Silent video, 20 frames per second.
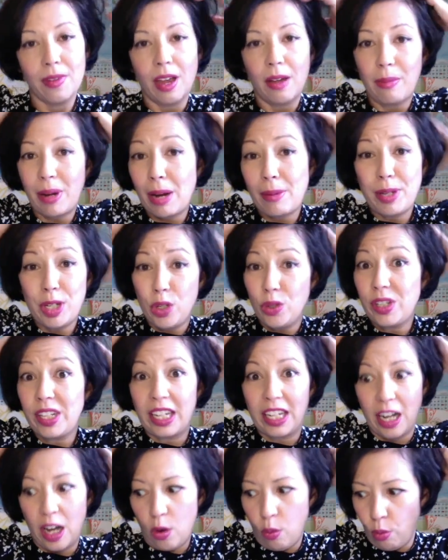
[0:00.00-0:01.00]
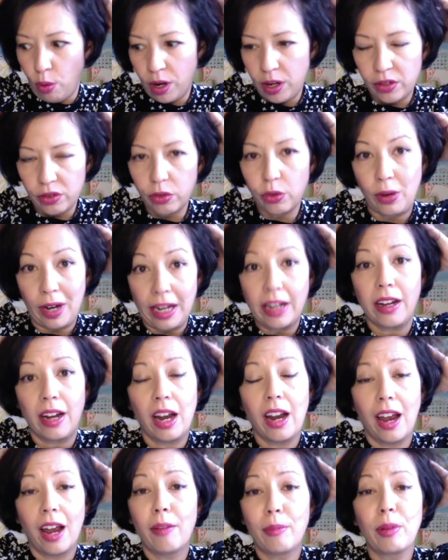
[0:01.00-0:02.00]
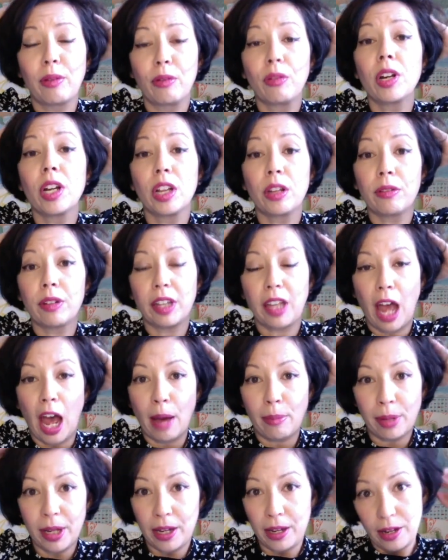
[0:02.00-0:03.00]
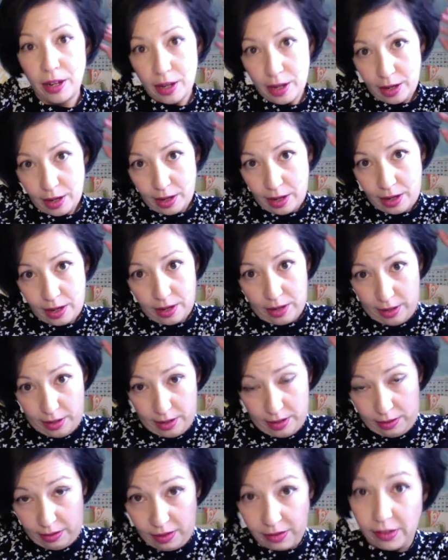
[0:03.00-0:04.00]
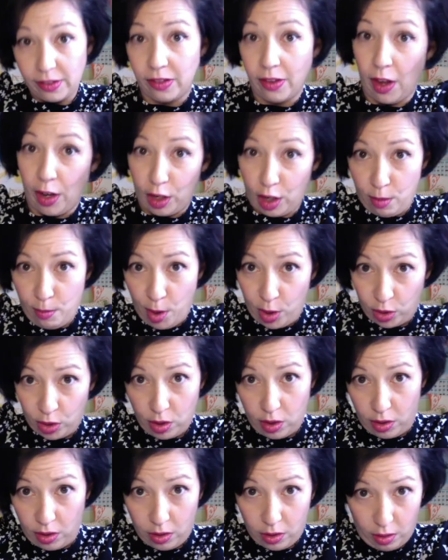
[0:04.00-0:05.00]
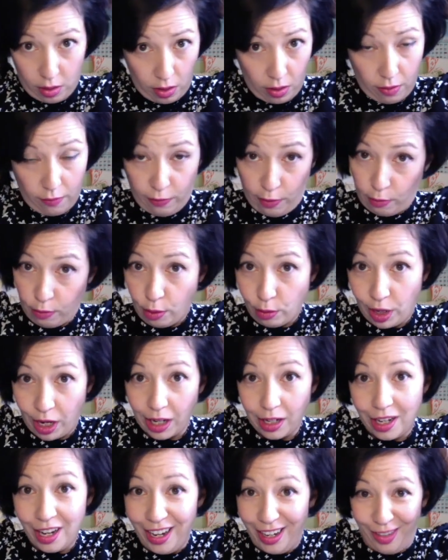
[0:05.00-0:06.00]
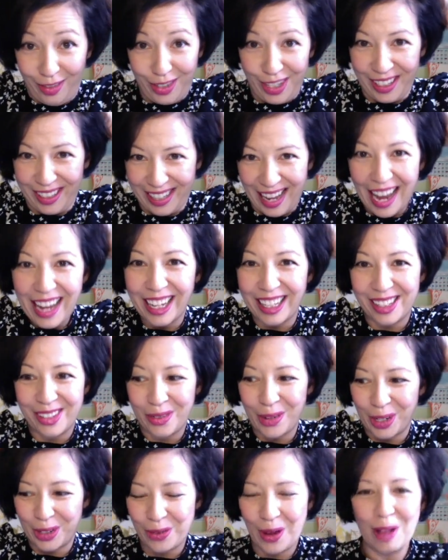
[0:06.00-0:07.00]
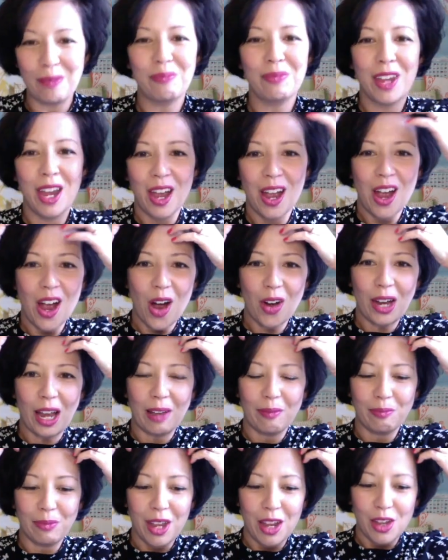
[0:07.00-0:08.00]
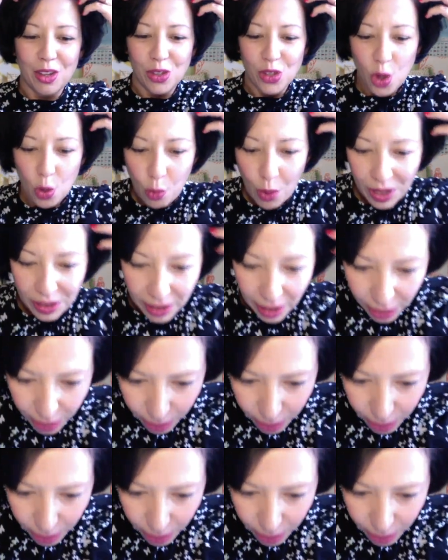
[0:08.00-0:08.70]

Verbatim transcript: But I've been using it and it works great. I've been really, really happy. This is not a commercial for Rogaine. I'm just saying it's worked well. Okay. So once I